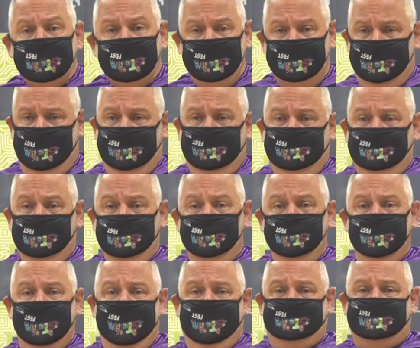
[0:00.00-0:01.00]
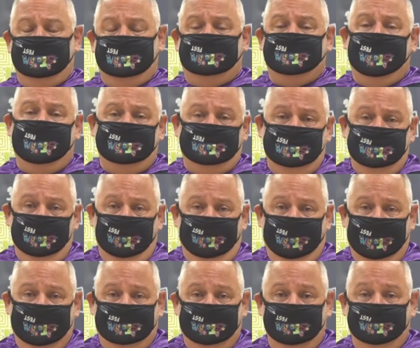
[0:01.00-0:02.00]
than you exercising your
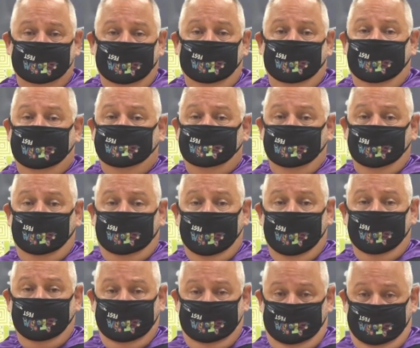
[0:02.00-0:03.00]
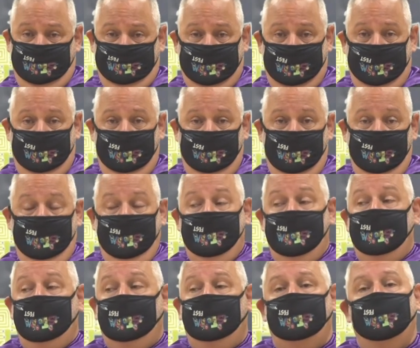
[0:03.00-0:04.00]
right to vote and you going to vote,
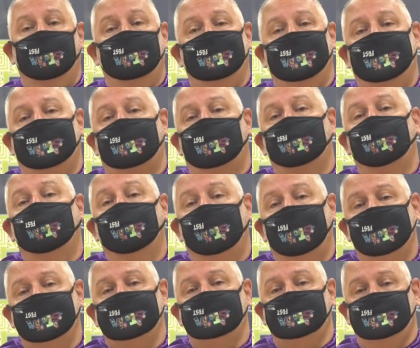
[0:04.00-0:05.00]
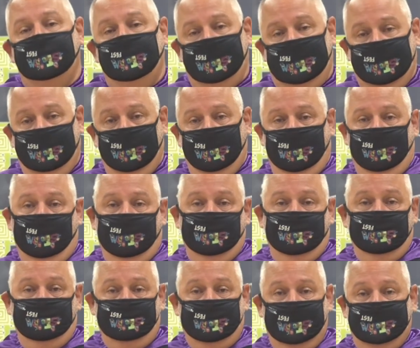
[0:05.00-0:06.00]
no matter what you hear
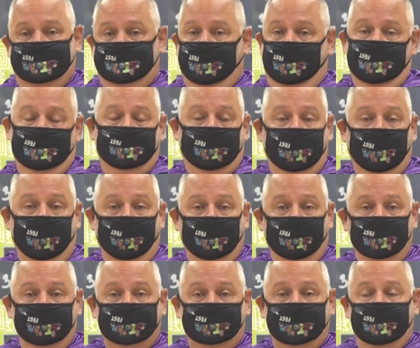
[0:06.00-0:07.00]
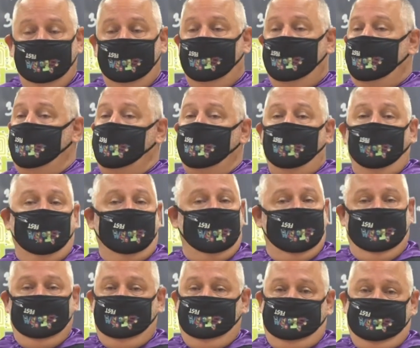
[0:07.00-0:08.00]
based on the polls or
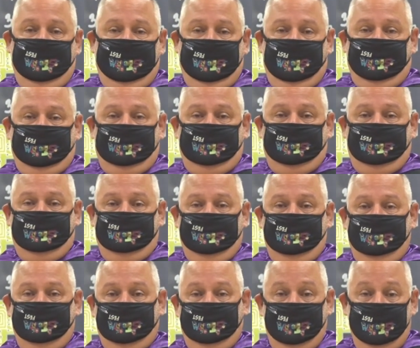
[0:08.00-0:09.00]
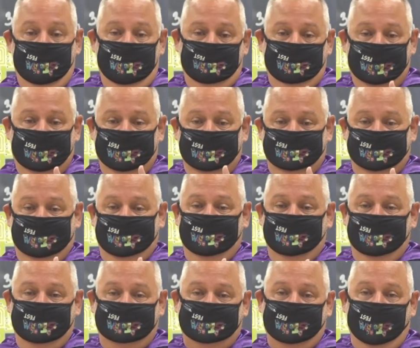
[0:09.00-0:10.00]
anything else. Because in
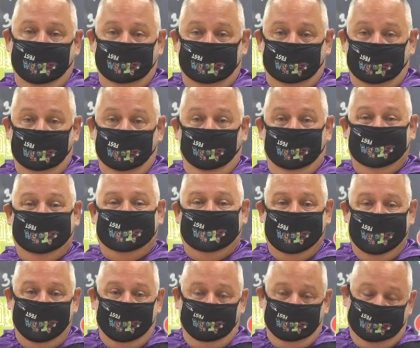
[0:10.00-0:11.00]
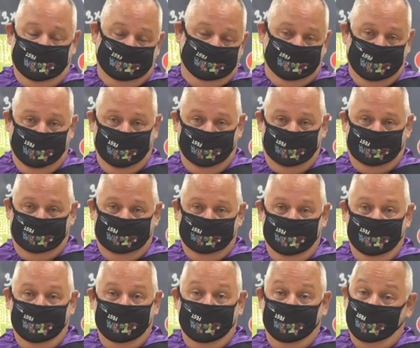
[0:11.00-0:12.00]
this country, we count the votes.
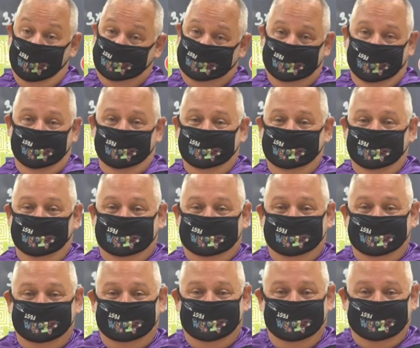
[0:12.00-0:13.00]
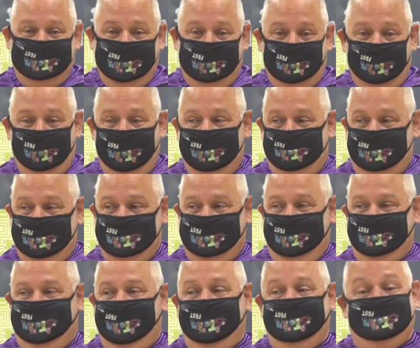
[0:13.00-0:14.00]
We don't use statistical
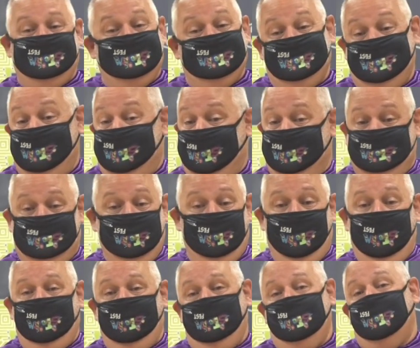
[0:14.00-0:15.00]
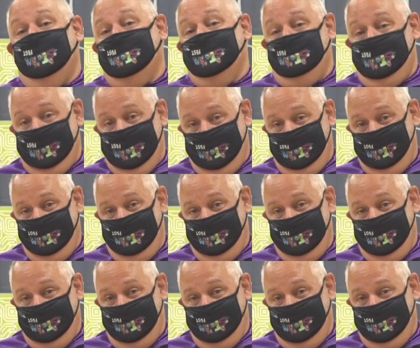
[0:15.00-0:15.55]
representations to get to where we want to be.